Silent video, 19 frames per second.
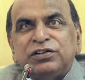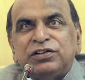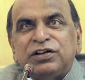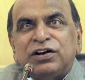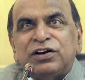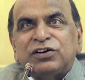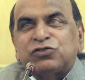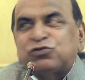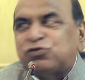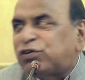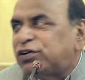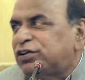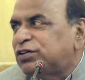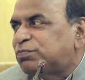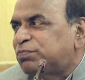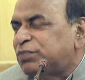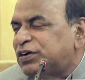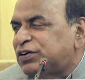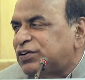the
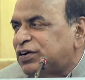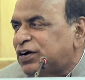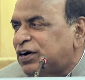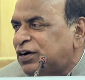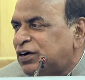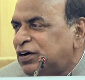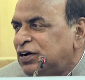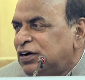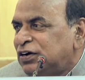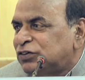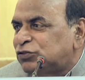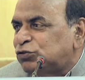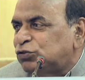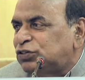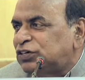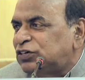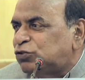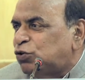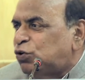electronic media. So
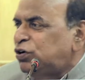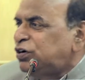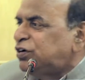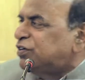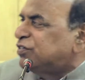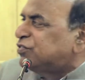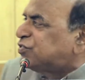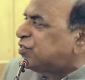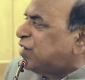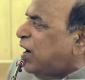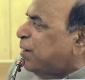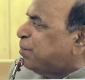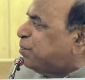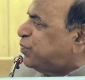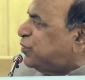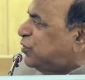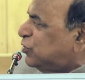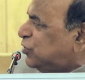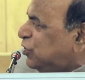they don't
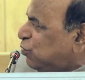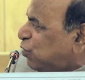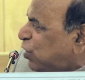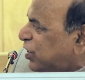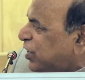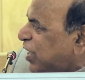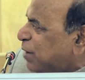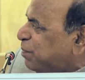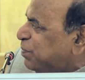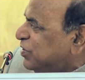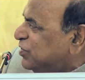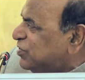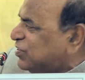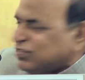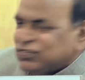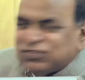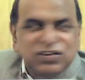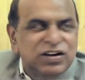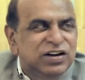disrupt. You see, what happens
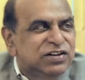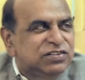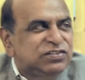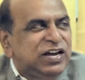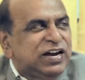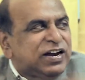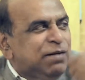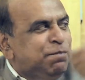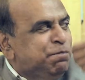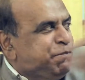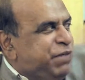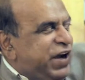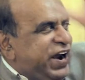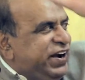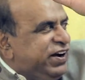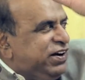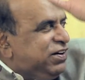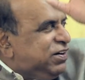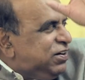is they
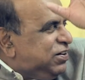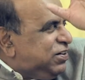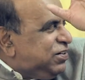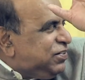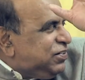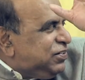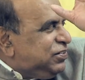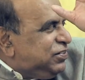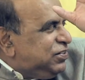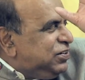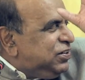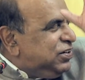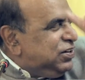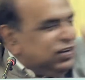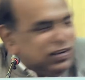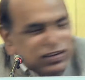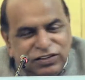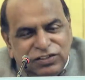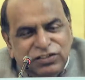campaign.
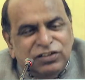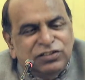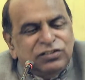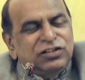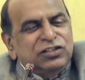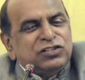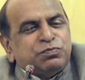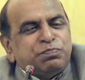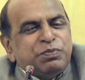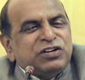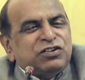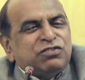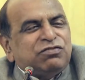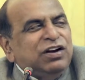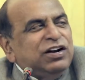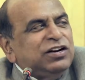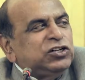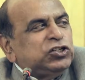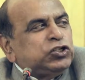Uh, this
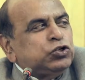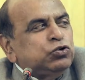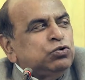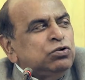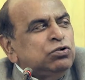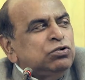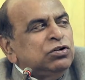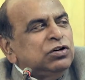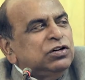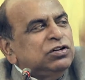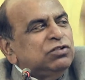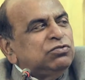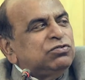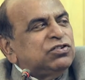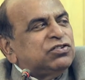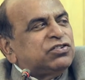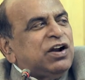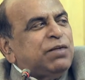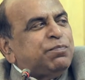particular issue, you
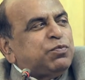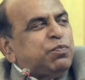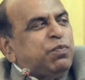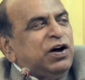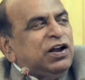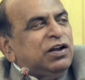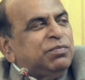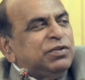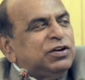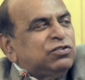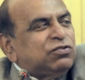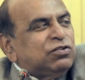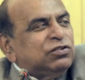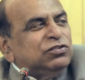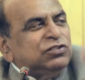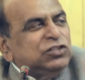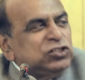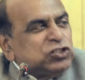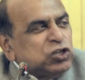disrupt parliament
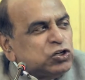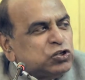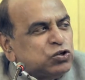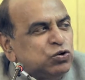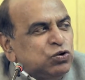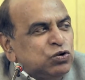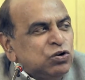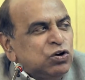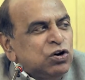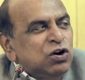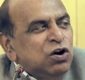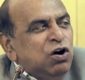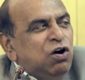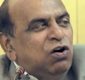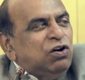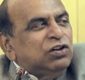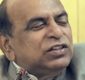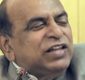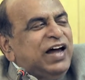on this issue,
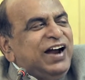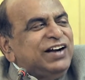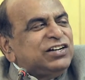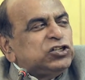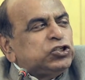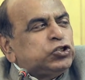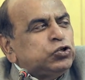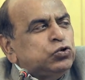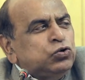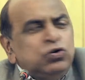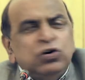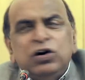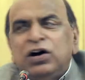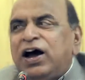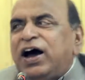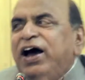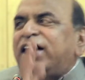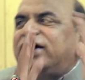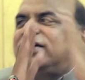on that issue,
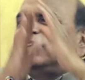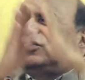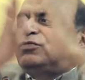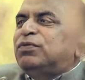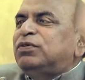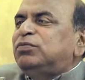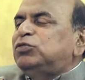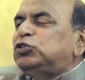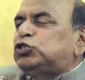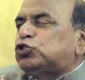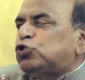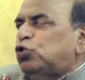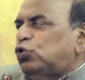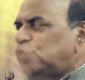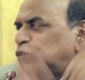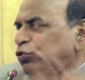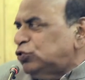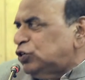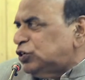and it will be
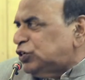shown on the